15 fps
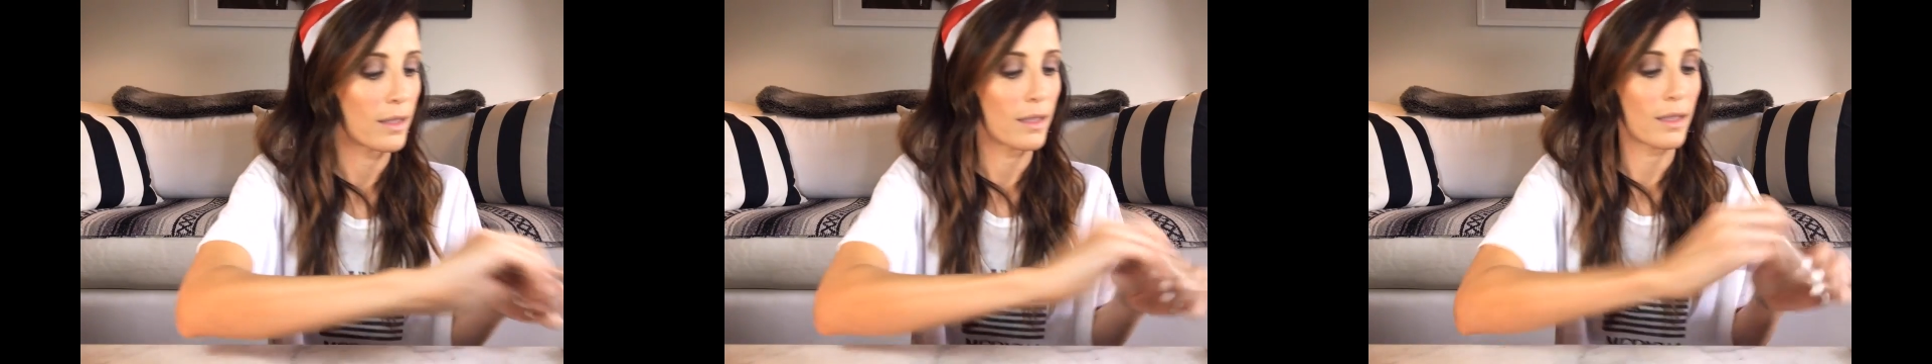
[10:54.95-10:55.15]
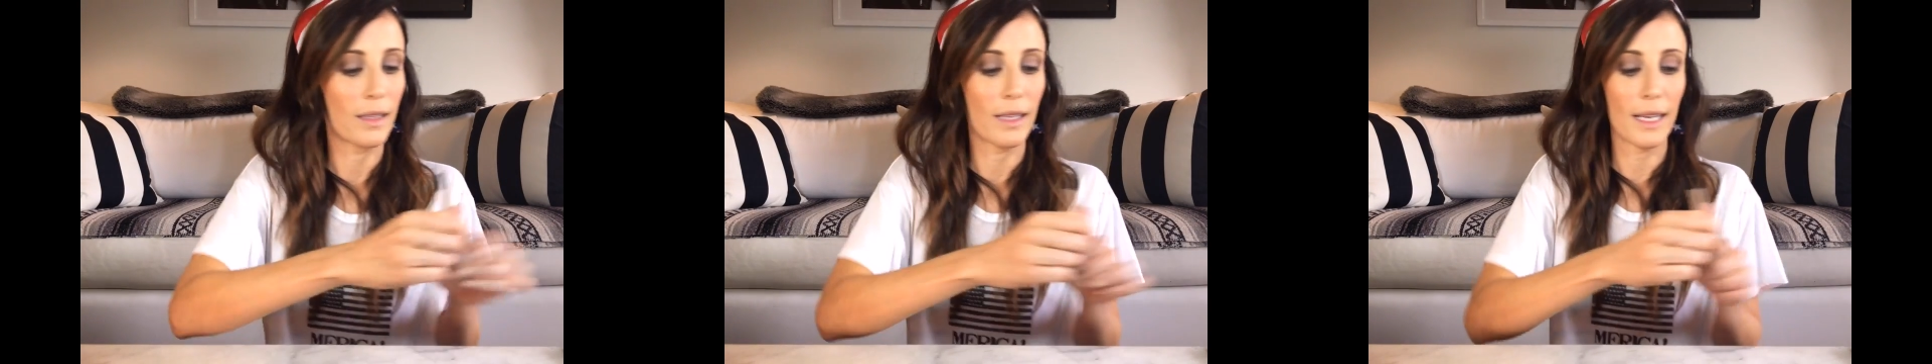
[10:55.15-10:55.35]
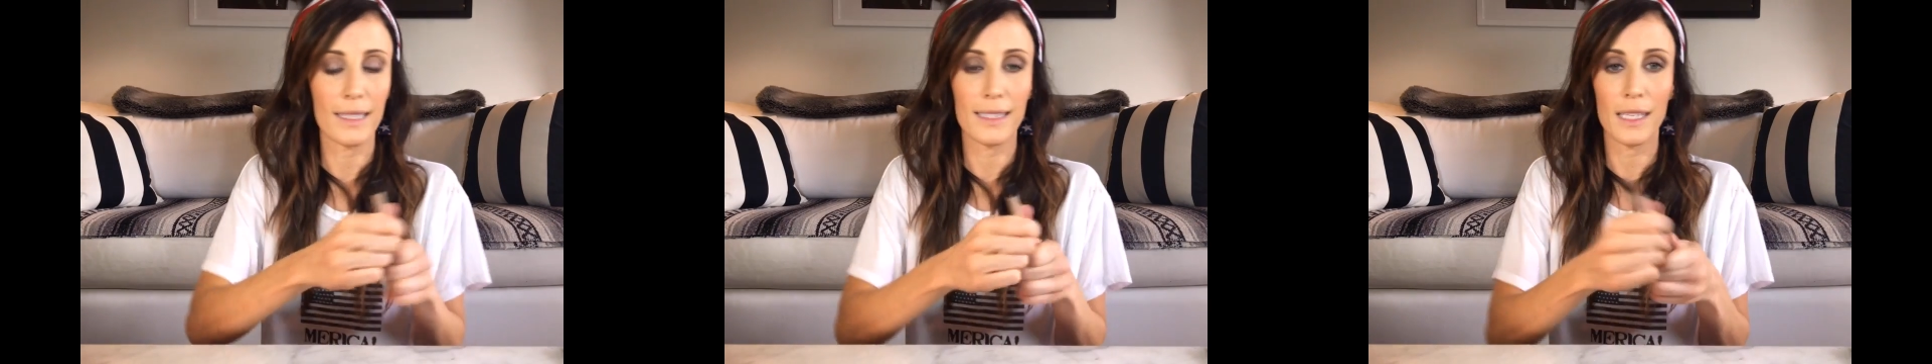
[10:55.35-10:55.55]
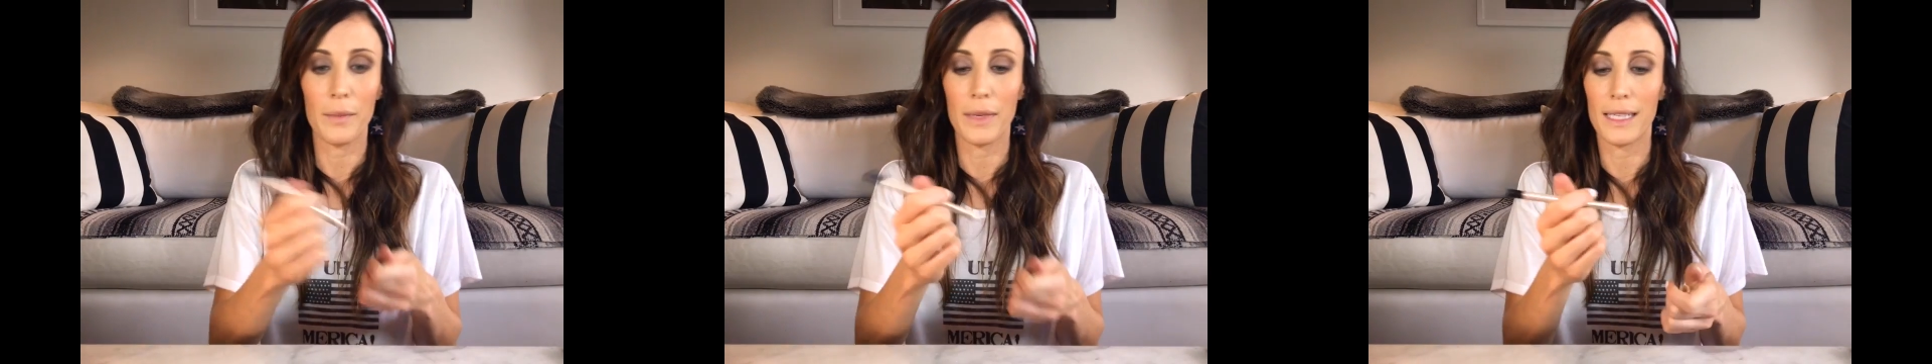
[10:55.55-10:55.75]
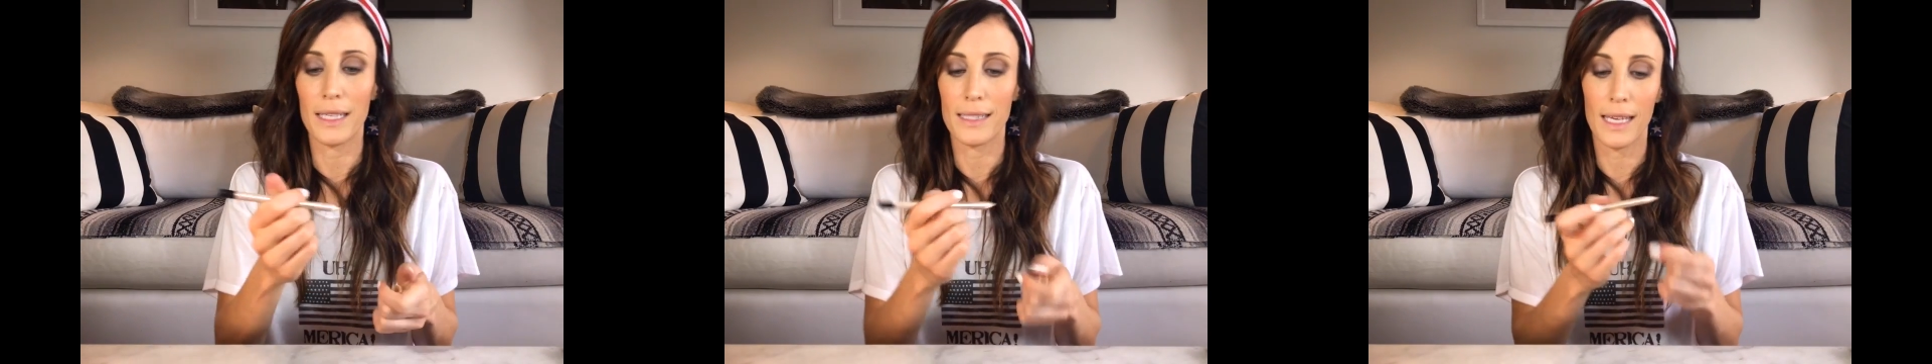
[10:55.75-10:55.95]
Next, I'm
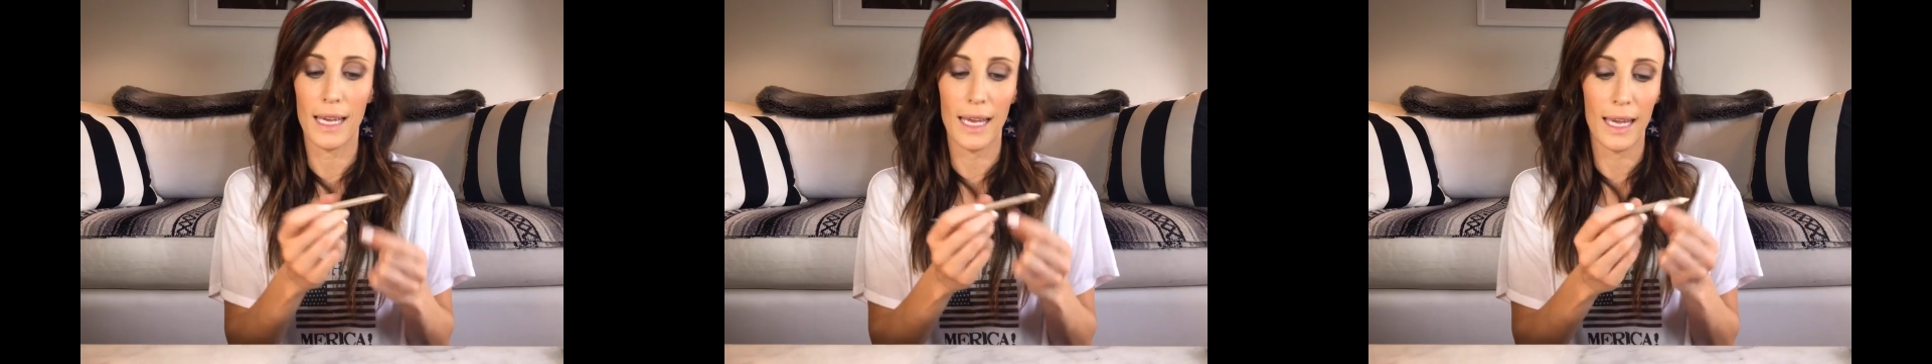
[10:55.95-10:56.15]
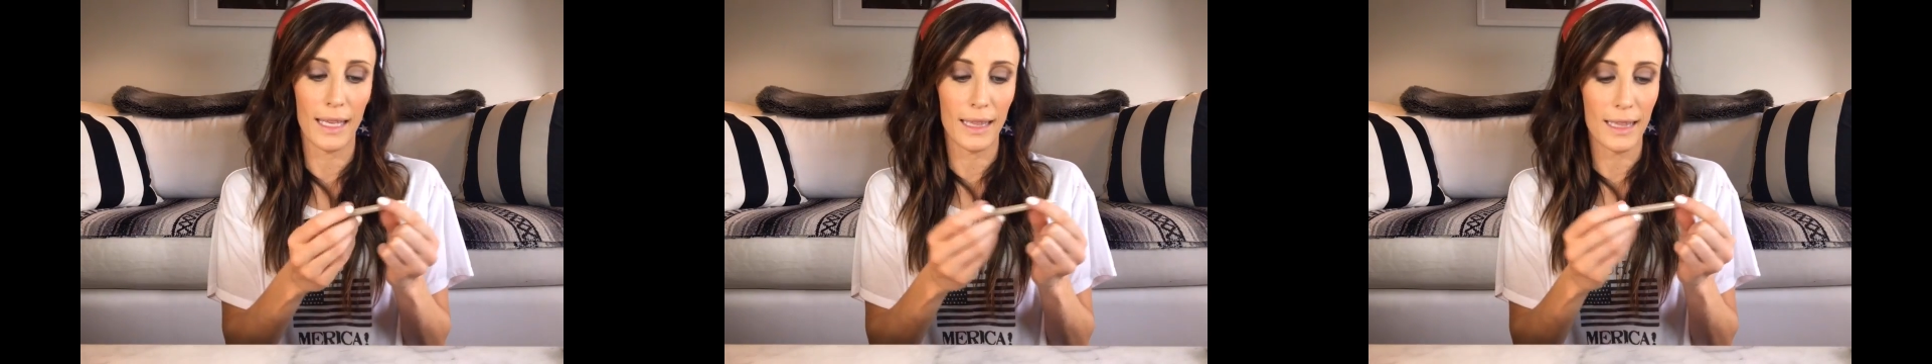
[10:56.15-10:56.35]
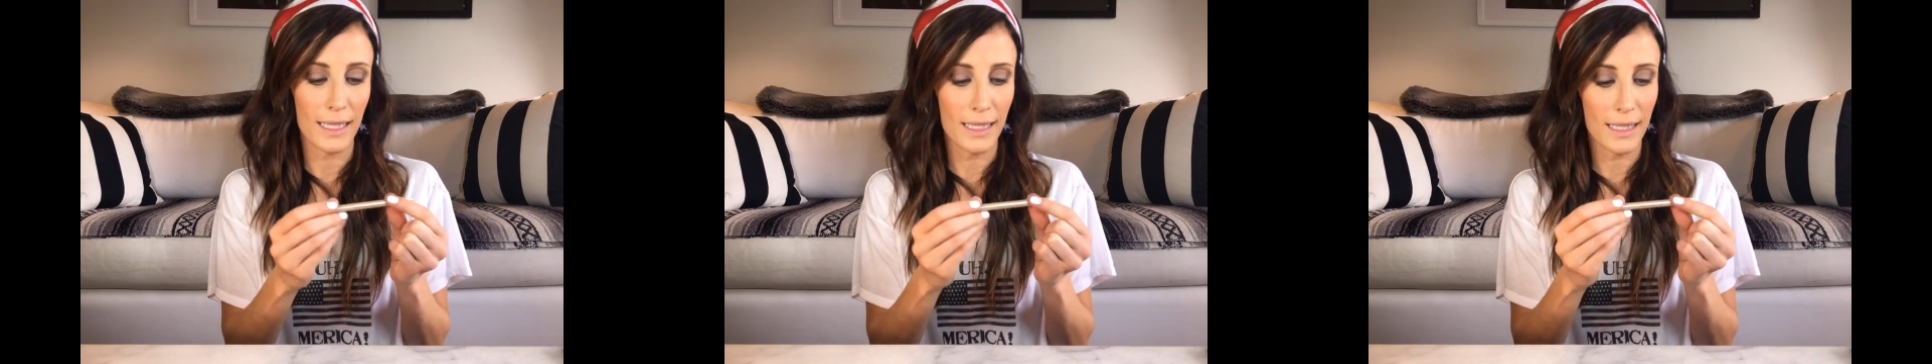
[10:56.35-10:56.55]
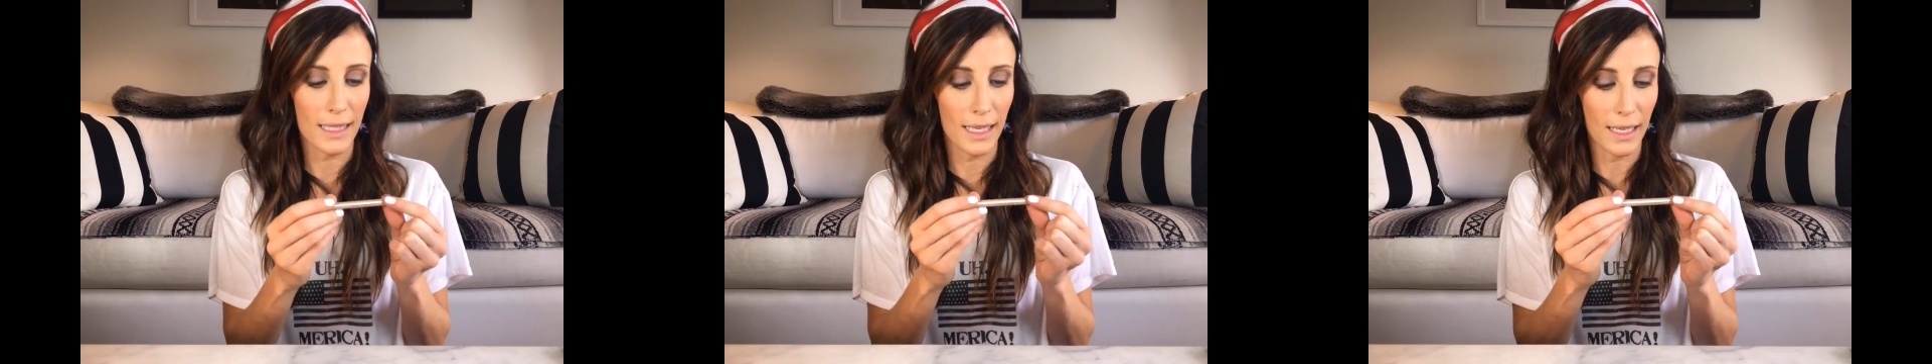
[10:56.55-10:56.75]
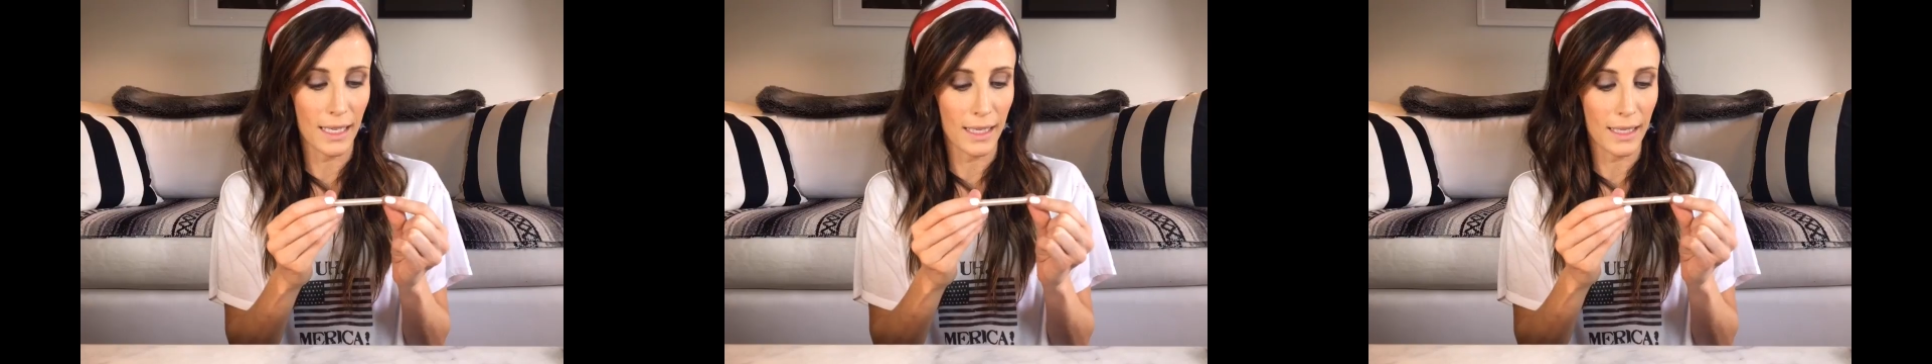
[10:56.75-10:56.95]
going to take, this
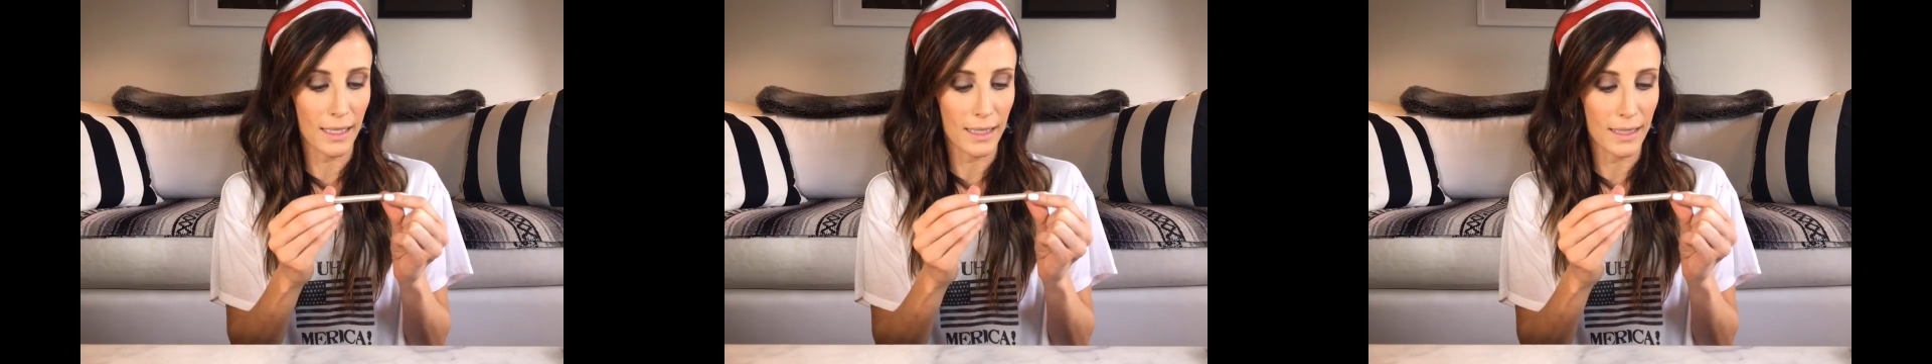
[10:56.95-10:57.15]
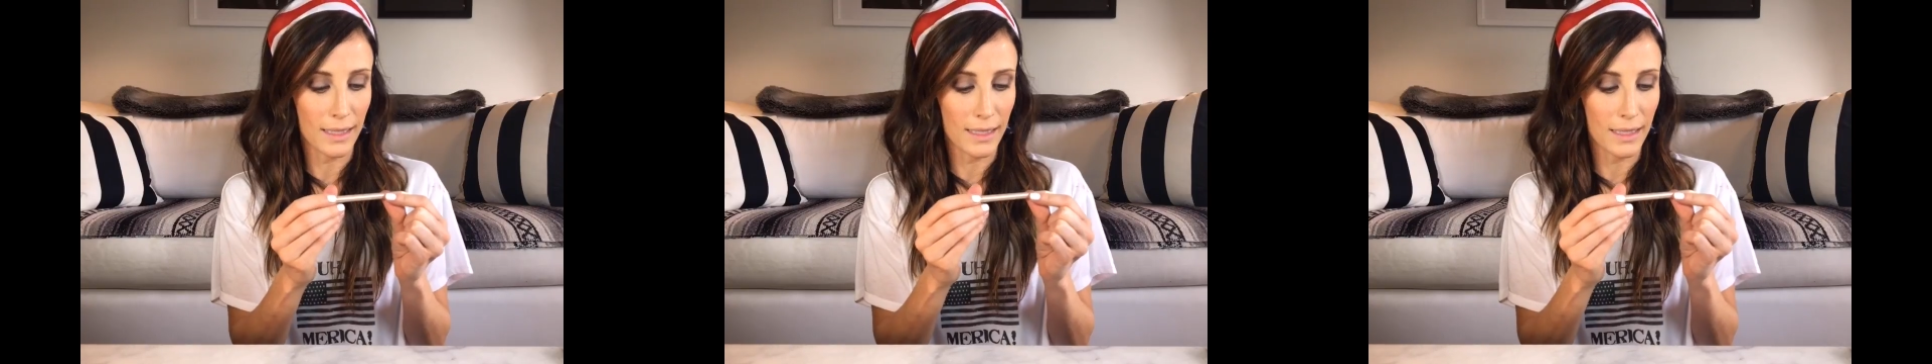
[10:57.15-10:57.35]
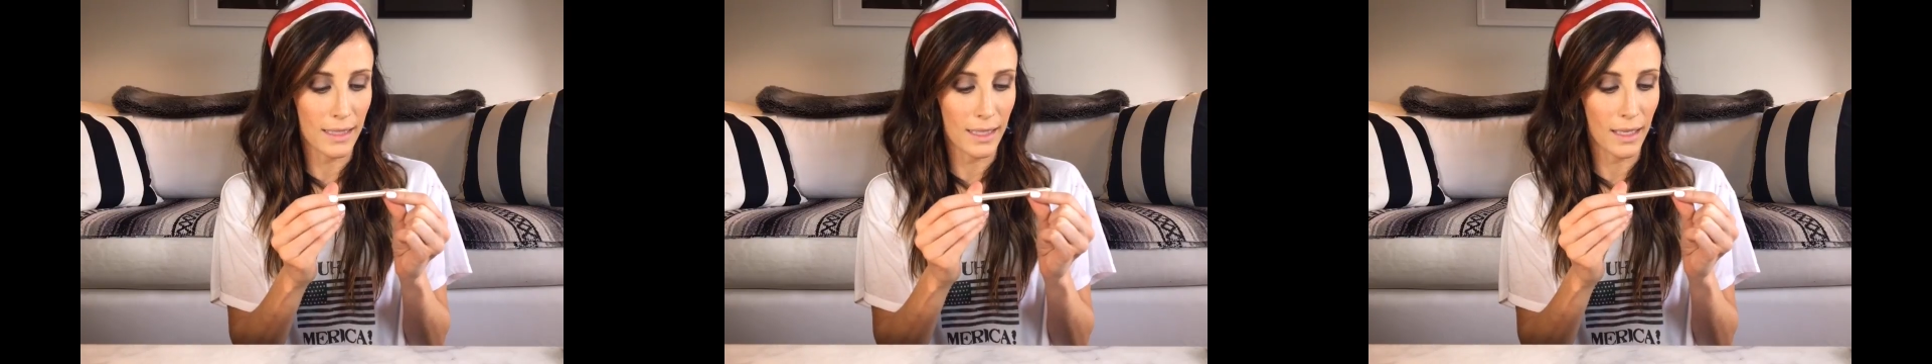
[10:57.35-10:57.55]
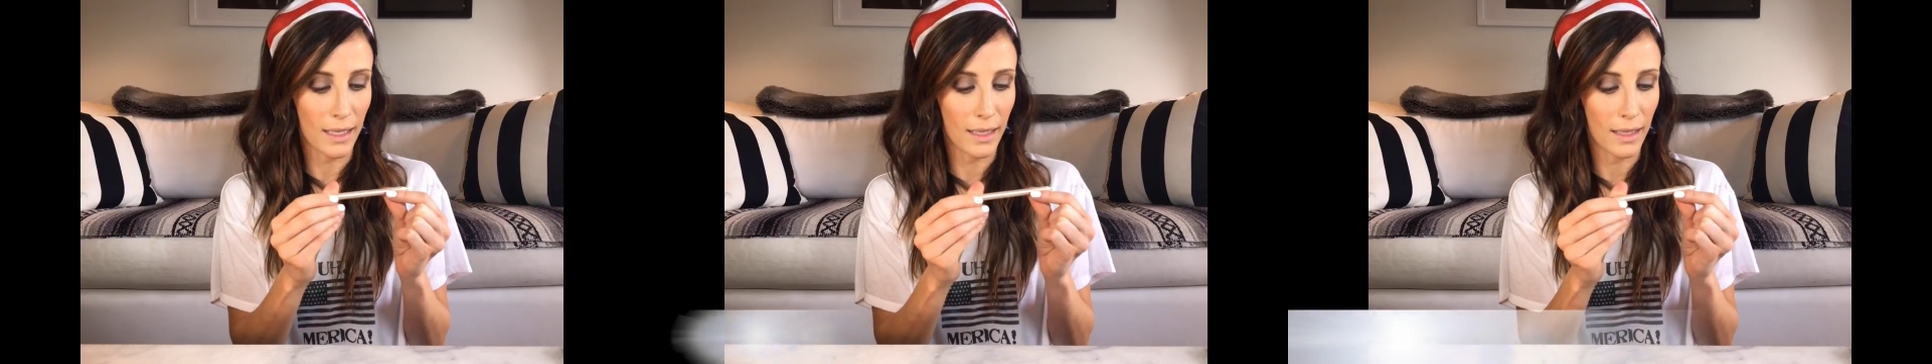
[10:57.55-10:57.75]
is